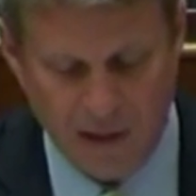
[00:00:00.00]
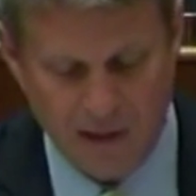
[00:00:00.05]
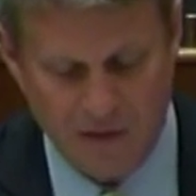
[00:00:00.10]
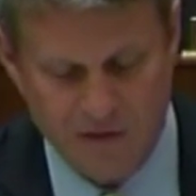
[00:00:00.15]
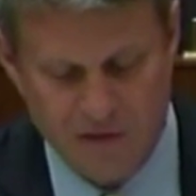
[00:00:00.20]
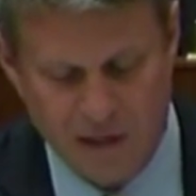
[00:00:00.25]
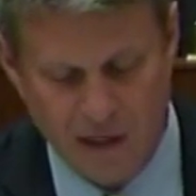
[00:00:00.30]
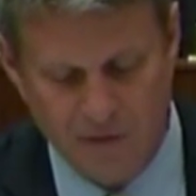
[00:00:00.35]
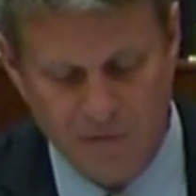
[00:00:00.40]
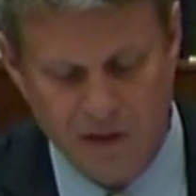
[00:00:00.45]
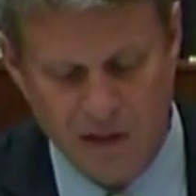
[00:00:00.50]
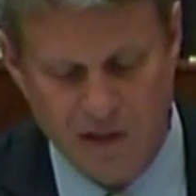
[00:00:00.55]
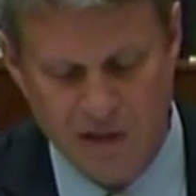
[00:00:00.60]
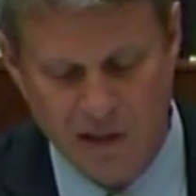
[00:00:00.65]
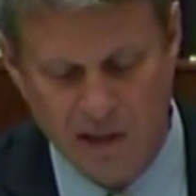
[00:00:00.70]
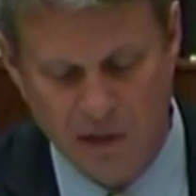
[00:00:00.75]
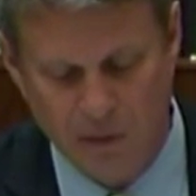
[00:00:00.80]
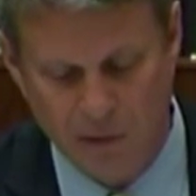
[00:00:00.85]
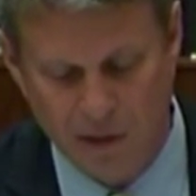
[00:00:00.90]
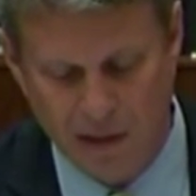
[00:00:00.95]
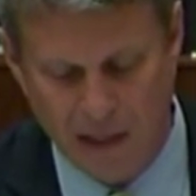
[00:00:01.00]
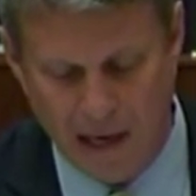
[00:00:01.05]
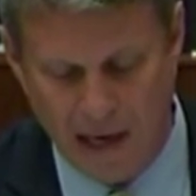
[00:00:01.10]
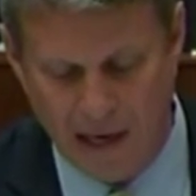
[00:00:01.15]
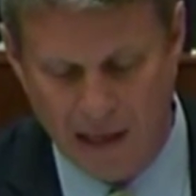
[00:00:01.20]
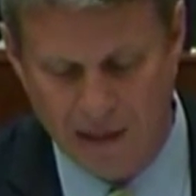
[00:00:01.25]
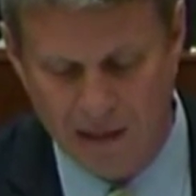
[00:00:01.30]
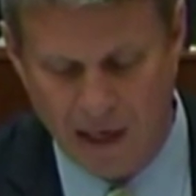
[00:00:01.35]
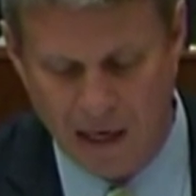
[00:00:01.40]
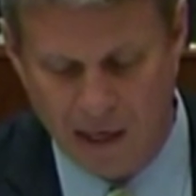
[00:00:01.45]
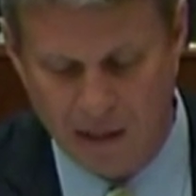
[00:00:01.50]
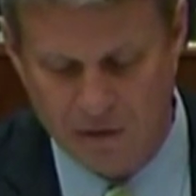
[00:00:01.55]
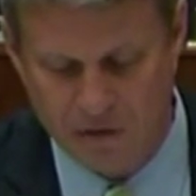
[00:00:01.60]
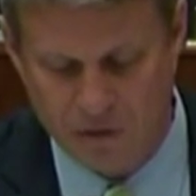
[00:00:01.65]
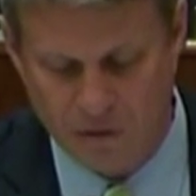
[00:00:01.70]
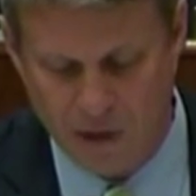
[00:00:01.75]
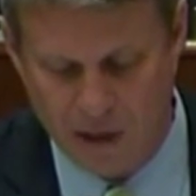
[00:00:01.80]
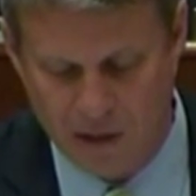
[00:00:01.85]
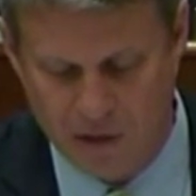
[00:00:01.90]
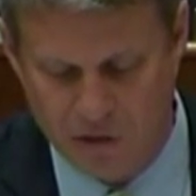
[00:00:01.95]
instead of continuing the ad hoc
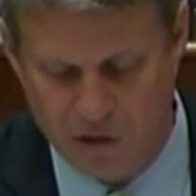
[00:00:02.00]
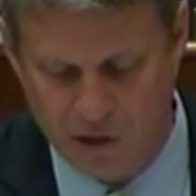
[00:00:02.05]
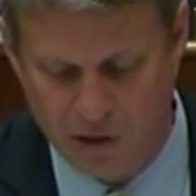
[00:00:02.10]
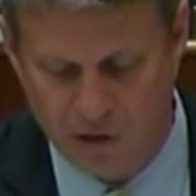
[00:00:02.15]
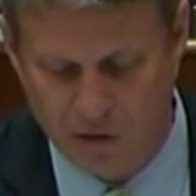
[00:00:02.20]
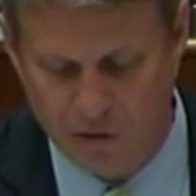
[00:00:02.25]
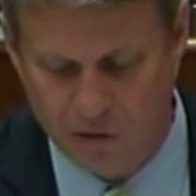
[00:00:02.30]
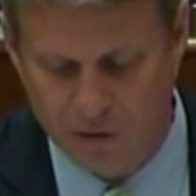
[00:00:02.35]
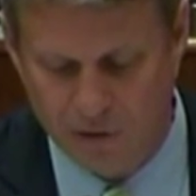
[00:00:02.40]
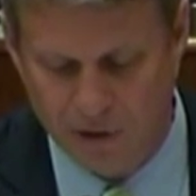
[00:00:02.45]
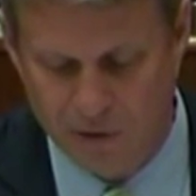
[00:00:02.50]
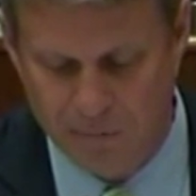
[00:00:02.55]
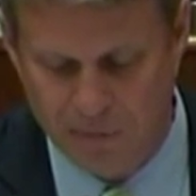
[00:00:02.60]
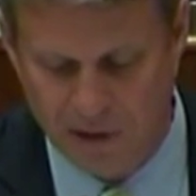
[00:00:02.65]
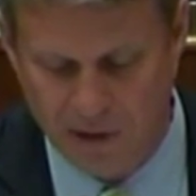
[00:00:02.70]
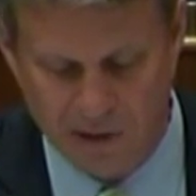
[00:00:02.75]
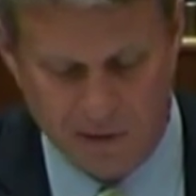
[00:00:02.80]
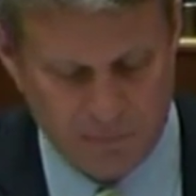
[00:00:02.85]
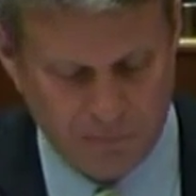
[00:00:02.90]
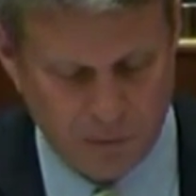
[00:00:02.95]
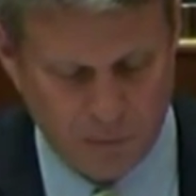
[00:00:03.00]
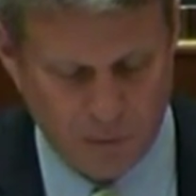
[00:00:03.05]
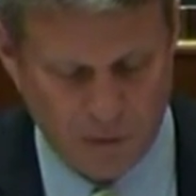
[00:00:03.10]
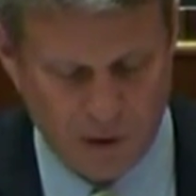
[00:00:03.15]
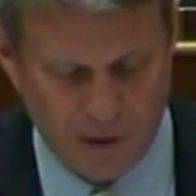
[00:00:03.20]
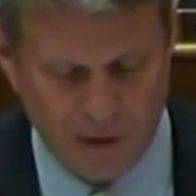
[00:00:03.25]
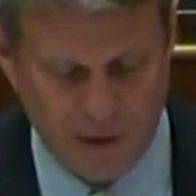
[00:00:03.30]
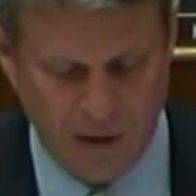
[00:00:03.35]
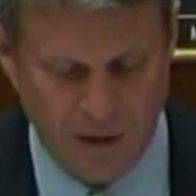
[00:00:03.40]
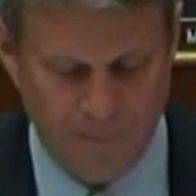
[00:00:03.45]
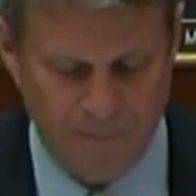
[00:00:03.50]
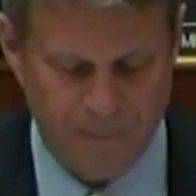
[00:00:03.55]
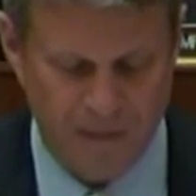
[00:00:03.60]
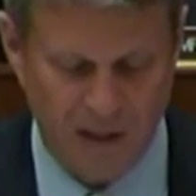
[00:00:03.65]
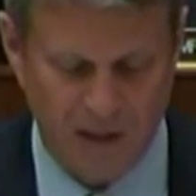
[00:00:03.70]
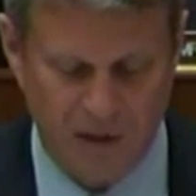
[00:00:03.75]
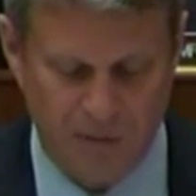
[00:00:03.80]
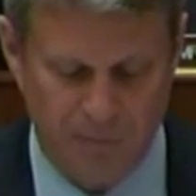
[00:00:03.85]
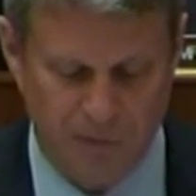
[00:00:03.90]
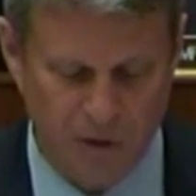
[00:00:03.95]
strategy currently being employed
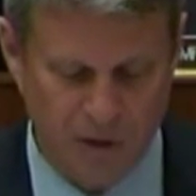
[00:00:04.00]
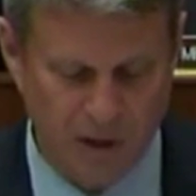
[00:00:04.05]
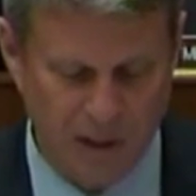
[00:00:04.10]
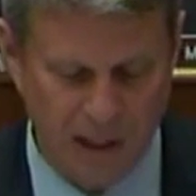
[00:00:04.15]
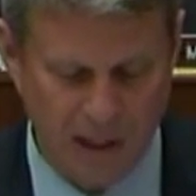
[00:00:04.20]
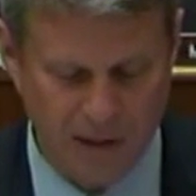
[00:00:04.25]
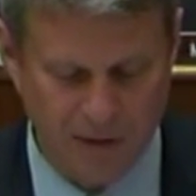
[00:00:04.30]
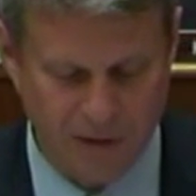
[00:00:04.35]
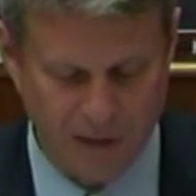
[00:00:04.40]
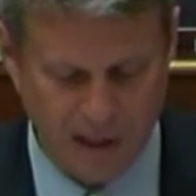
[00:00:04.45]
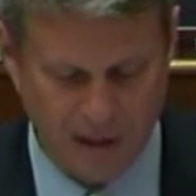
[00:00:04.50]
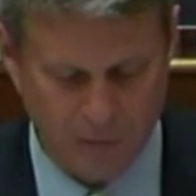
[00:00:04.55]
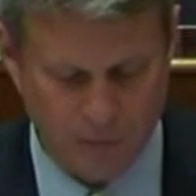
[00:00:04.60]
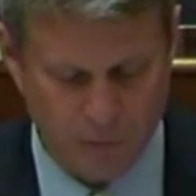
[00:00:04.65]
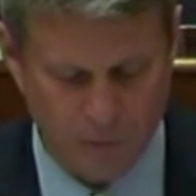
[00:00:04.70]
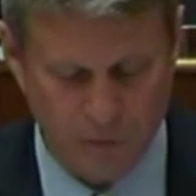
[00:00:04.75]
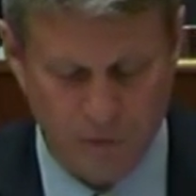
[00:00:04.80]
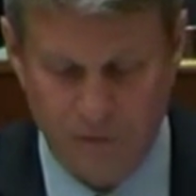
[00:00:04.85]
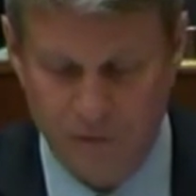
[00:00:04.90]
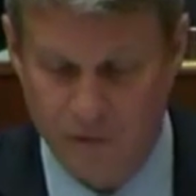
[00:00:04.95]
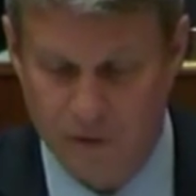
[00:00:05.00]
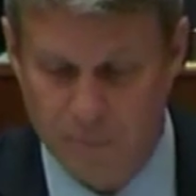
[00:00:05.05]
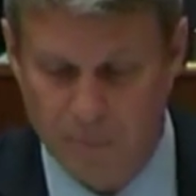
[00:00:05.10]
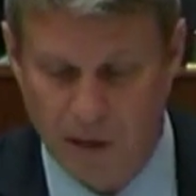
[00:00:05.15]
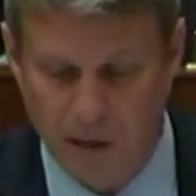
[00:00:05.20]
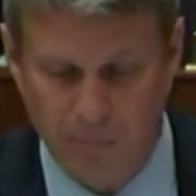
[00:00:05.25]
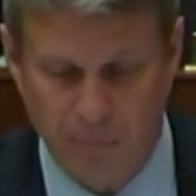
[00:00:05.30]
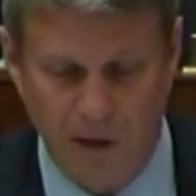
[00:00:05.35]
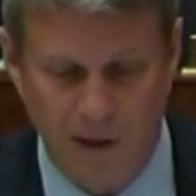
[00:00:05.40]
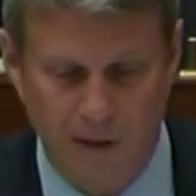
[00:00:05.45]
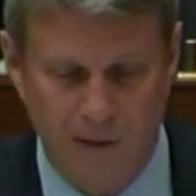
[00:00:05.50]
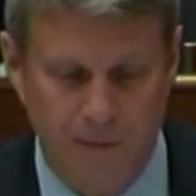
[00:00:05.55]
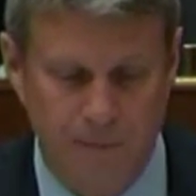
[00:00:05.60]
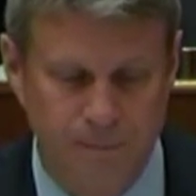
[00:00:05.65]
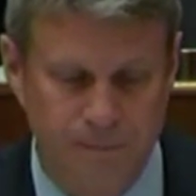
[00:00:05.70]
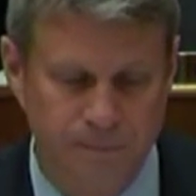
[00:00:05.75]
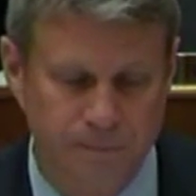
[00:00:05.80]
and communicate that rule to the public.